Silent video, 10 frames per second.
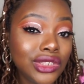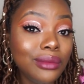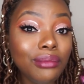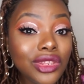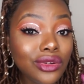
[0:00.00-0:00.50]
The
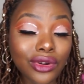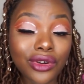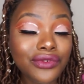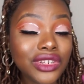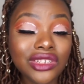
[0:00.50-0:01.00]
medium
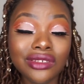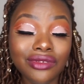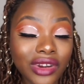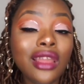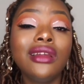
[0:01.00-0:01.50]
coverage is
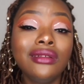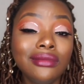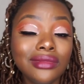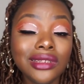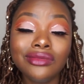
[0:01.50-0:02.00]
rare.
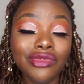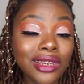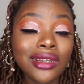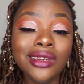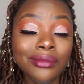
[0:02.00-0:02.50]
It's
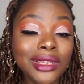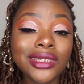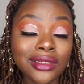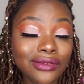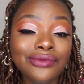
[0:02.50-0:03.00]
really
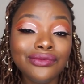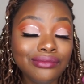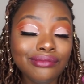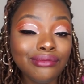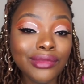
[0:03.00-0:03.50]
limited
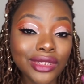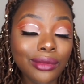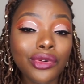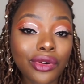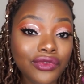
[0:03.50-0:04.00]

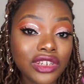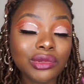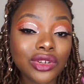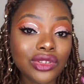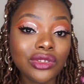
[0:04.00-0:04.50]
medium coverage,
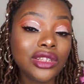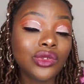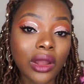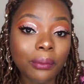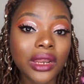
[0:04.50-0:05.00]
because you need to
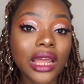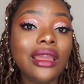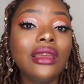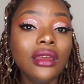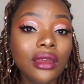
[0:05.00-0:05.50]
apply
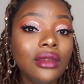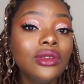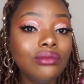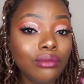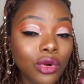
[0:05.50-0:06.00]

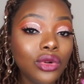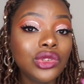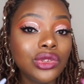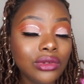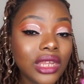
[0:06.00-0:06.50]
more
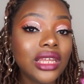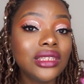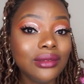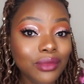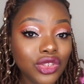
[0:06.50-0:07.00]
to get
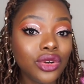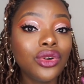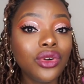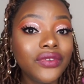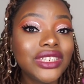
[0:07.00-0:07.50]
the medium
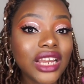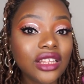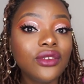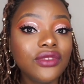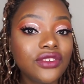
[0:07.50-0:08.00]
coverage
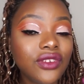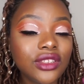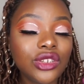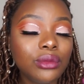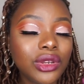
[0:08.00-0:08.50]
out of this
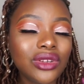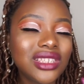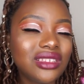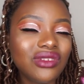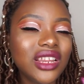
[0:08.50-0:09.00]
foundation, because
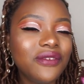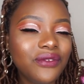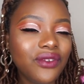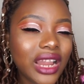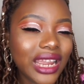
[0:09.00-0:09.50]
it's really
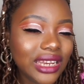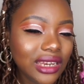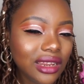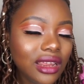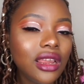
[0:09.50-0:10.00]

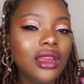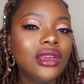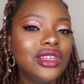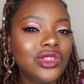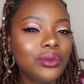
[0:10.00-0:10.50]
fine.
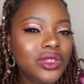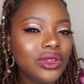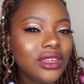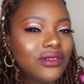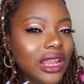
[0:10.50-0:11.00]
It's supposed to
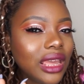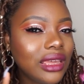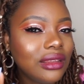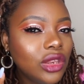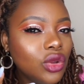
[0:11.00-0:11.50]
give you like
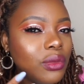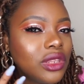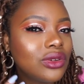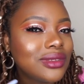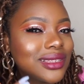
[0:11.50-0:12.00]
a
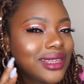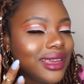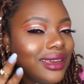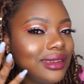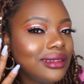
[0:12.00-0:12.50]
luminous
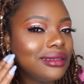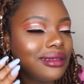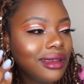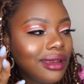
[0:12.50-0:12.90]
skin.